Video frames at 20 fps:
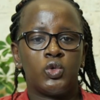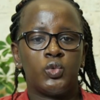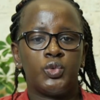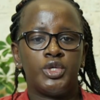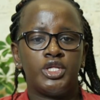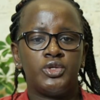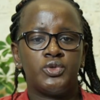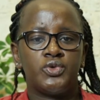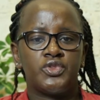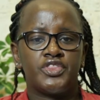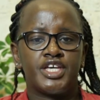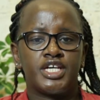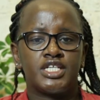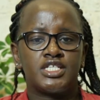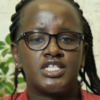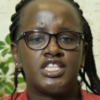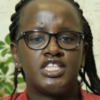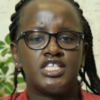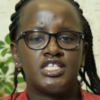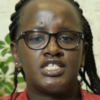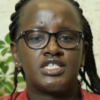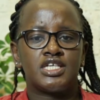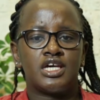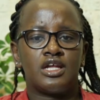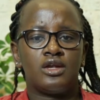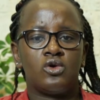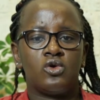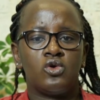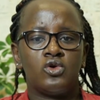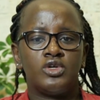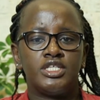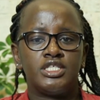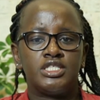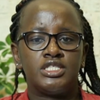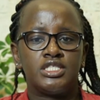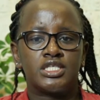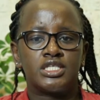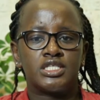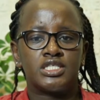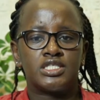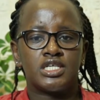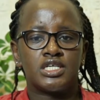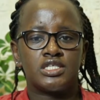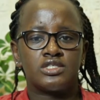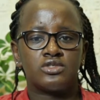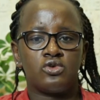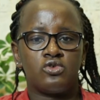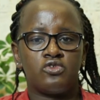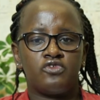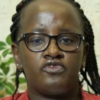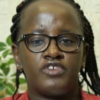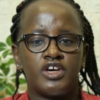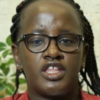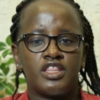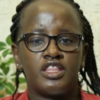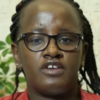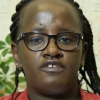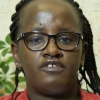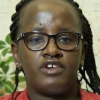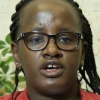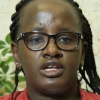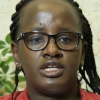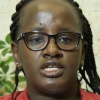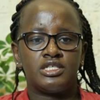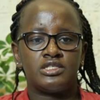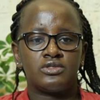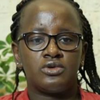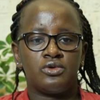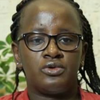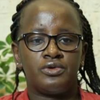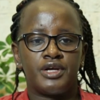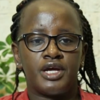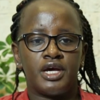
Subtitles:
we know that these are all indicators of further violence or